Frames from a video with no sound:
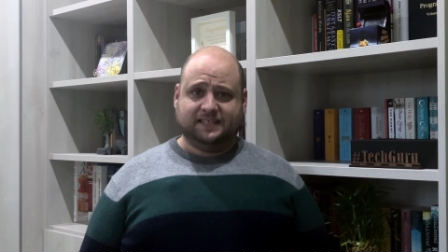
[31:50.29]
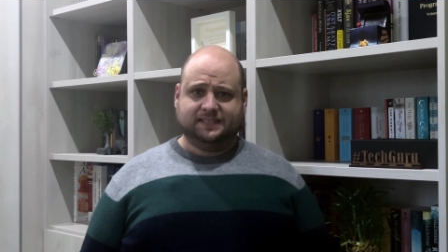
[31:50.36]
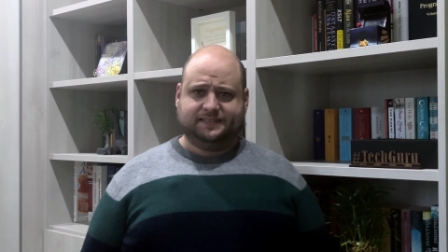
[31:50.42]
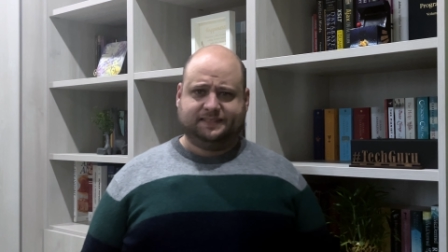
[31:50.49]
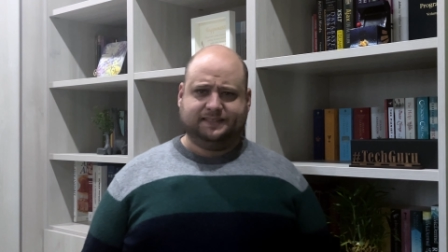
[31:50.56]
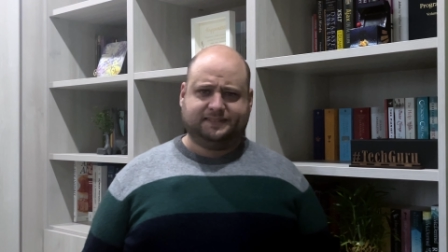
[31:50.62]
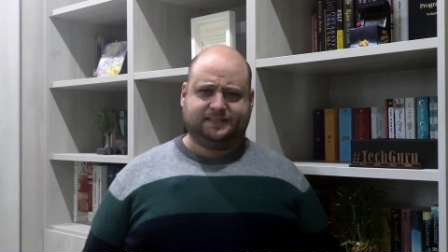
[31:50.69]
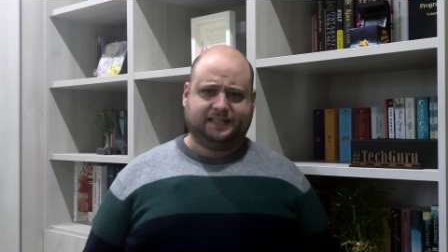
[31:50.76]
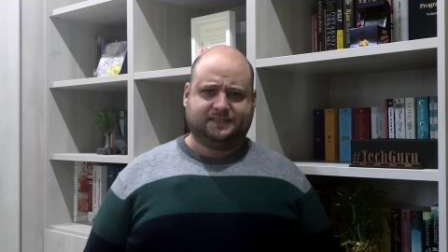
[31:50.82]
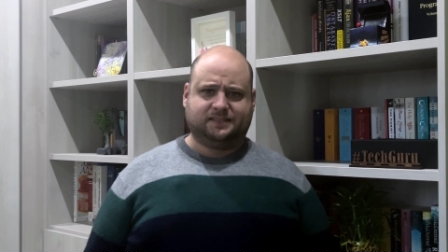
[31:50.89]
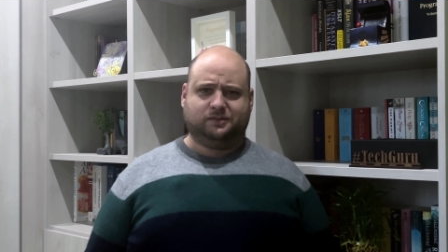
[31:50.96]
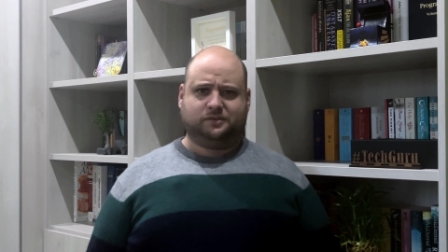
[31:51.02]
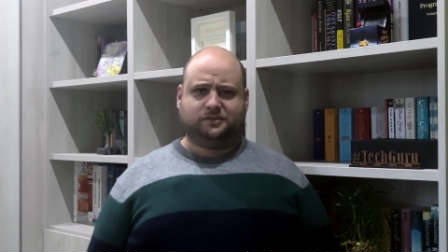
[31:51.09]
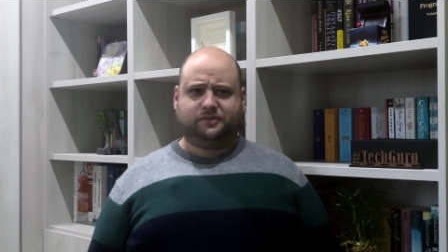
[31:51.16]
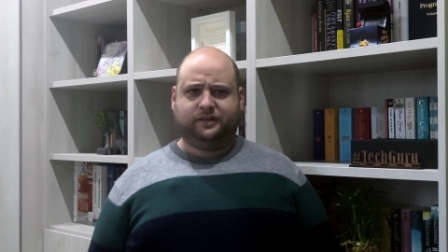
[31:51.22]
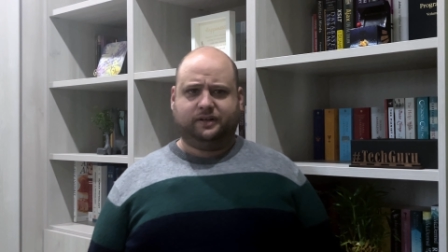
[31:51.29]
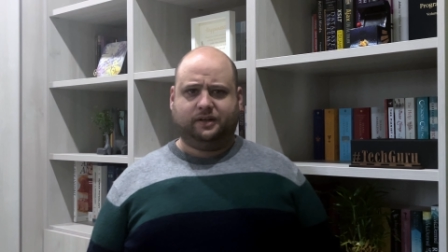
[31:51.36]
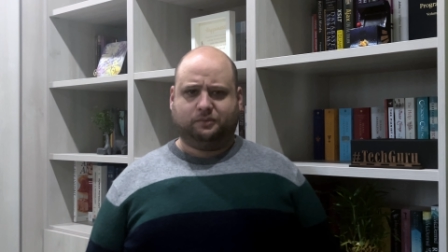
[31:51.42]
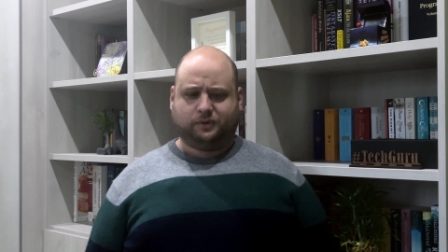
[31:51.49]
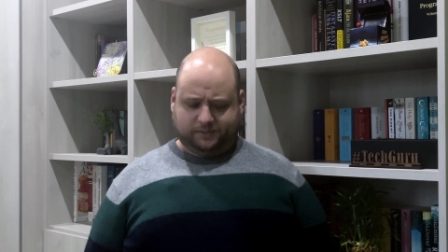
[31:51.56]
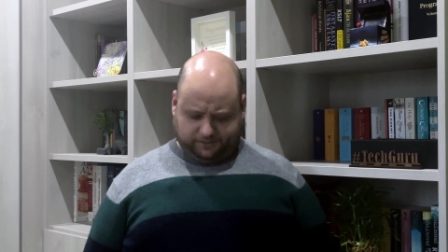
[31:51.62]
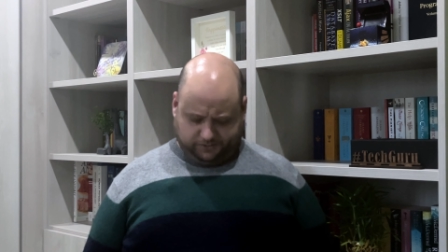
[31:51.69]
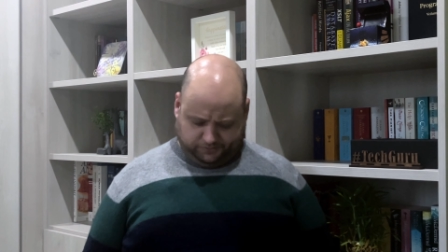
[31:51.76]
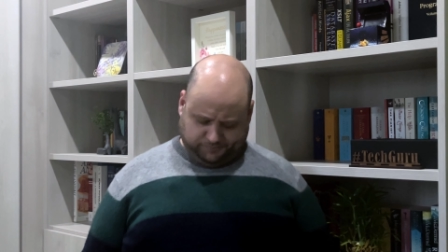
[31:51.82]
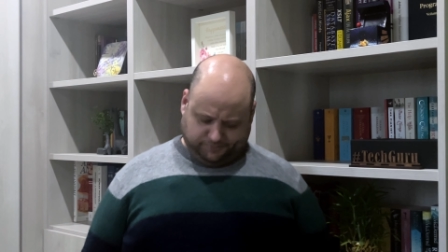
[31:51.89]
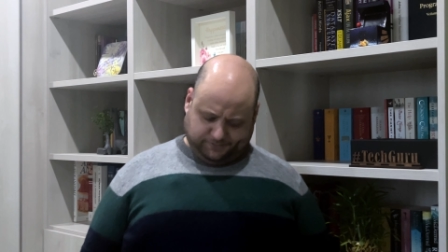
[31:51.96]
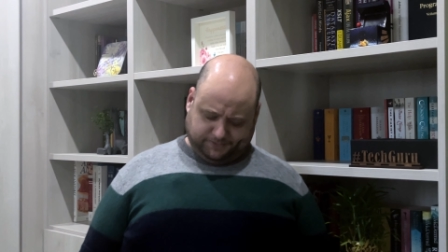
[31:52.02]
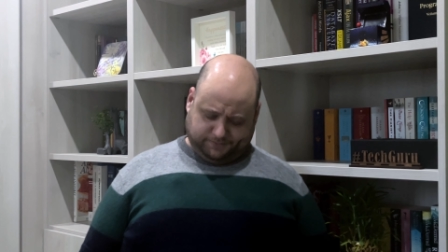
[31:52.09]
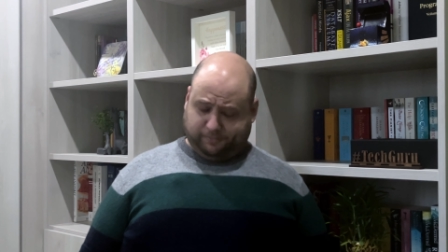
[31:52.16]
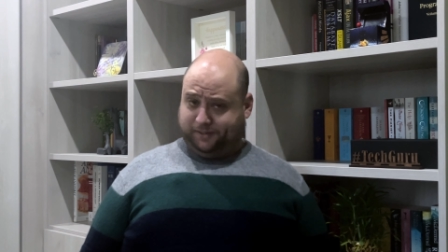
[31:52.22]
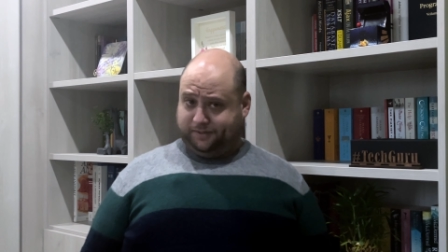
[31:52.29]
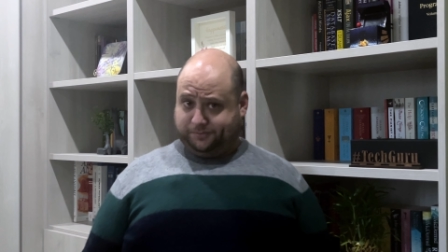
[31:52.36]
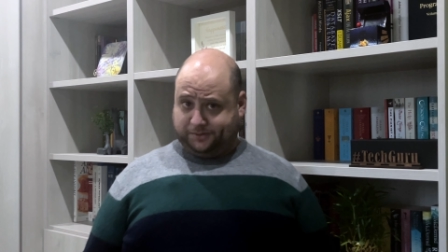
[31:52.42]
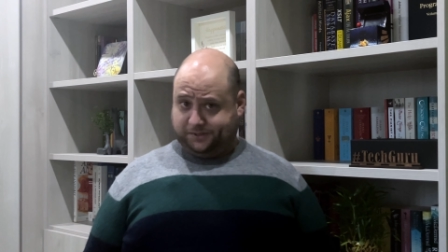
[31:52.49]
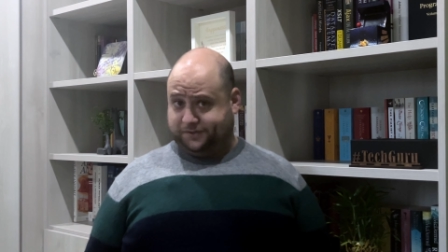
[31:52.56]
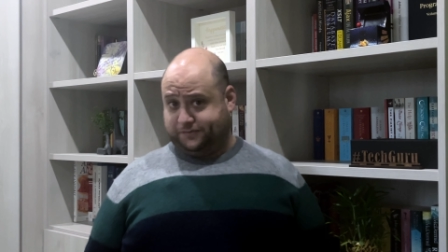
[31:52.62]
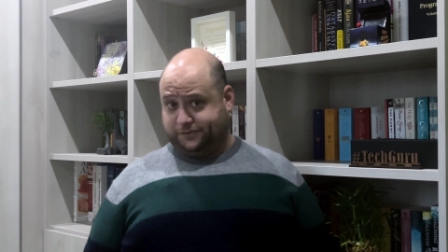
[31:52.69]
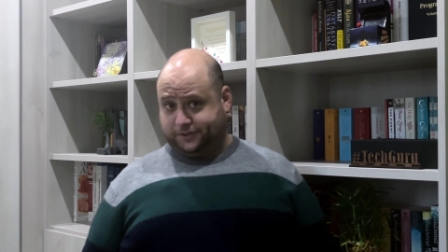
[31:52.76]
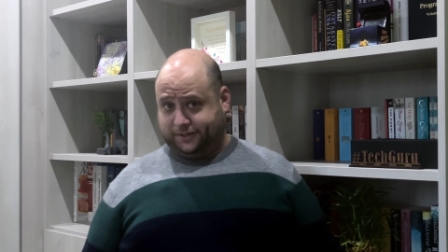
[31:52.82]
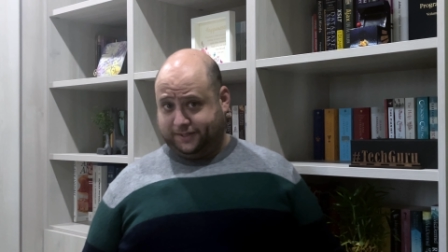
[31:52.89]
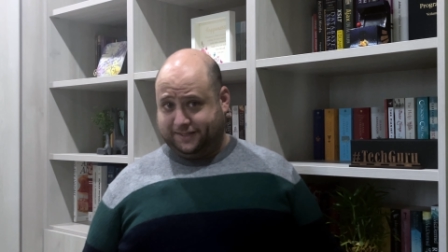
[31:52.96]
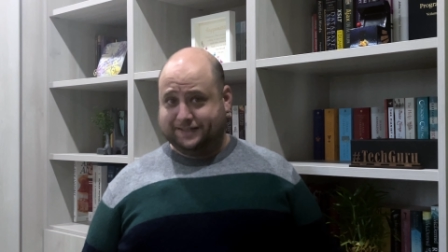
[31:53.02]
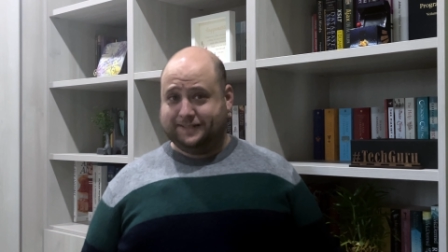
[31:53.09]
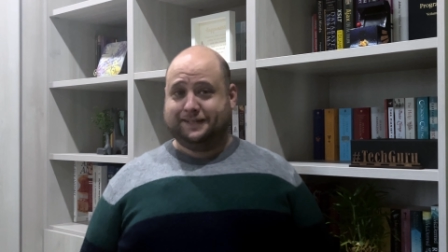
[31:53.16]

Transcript: since that's not really what I use a smartwatch for.